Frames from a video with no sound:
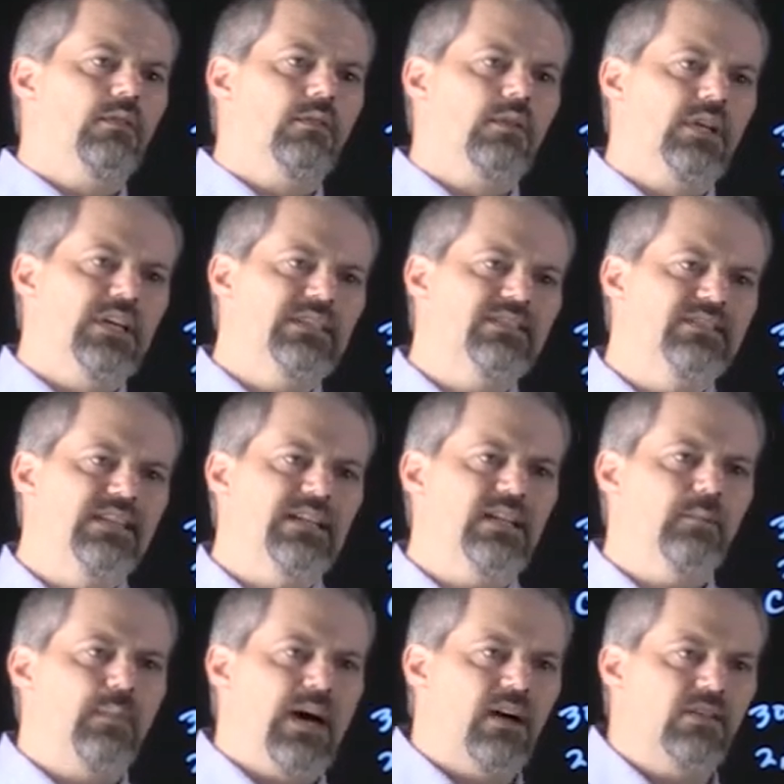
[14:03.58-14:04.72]
let's think
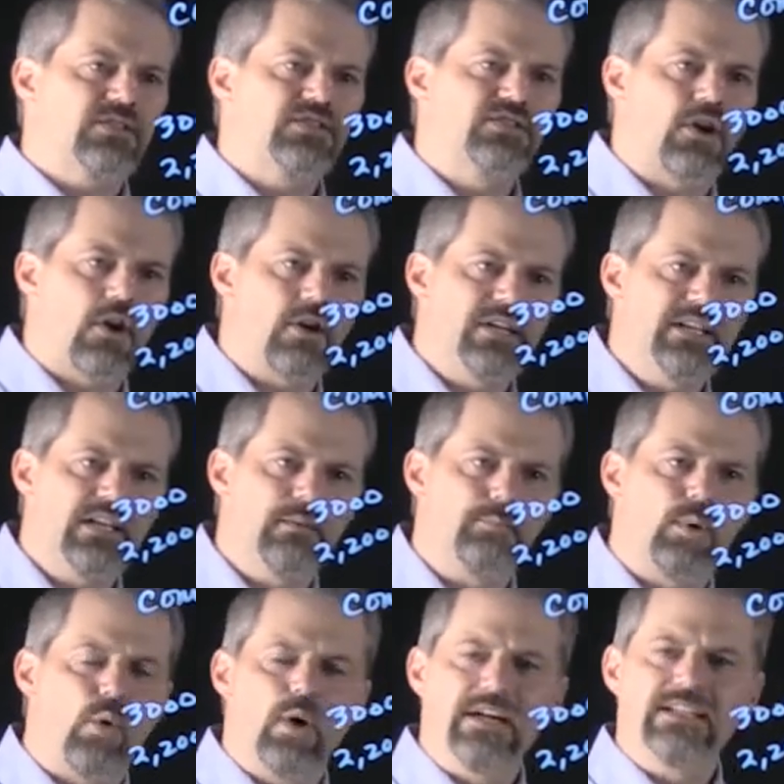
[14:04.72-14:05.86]
about starting at
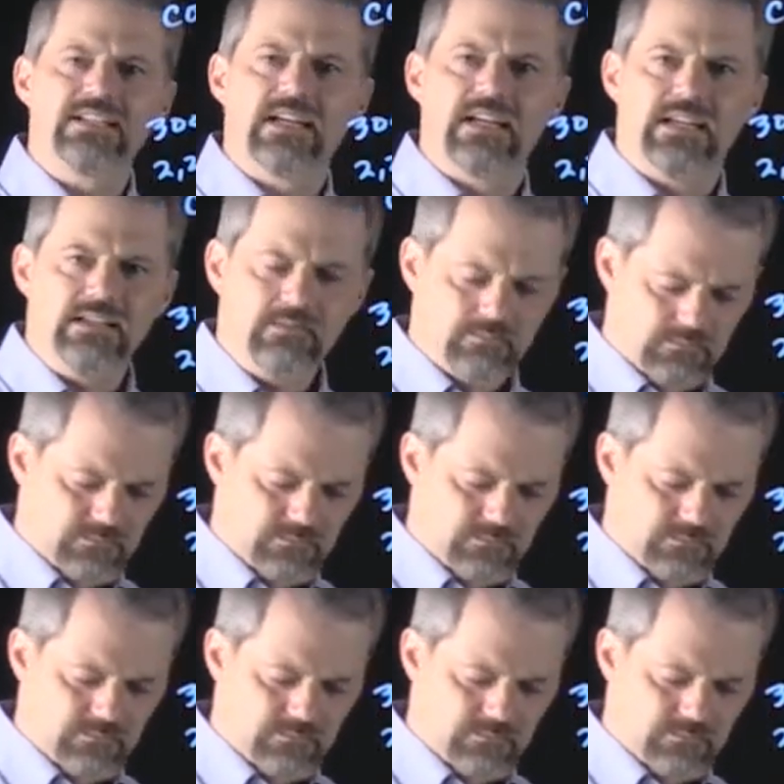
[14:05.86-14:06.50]
point A.